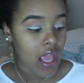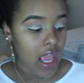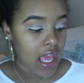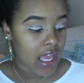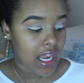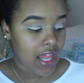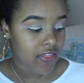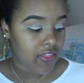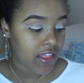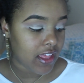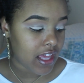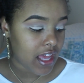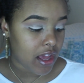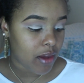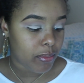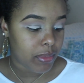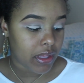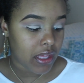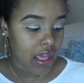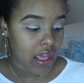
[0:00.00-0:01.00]
And I think I'll
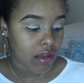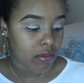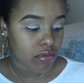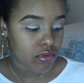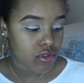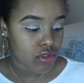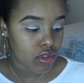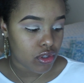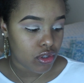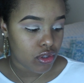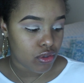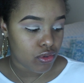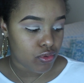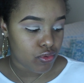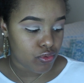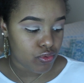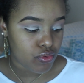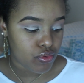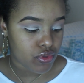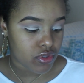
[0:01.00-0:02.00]
be able to
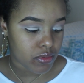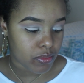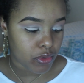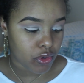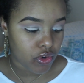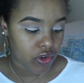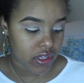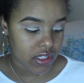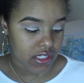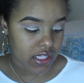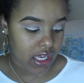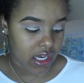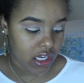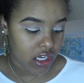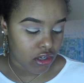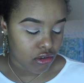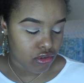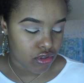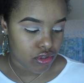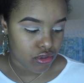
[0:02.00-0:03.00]
use some greens out of
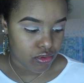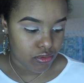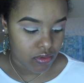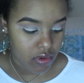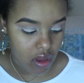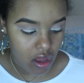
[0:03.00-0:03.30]
here too.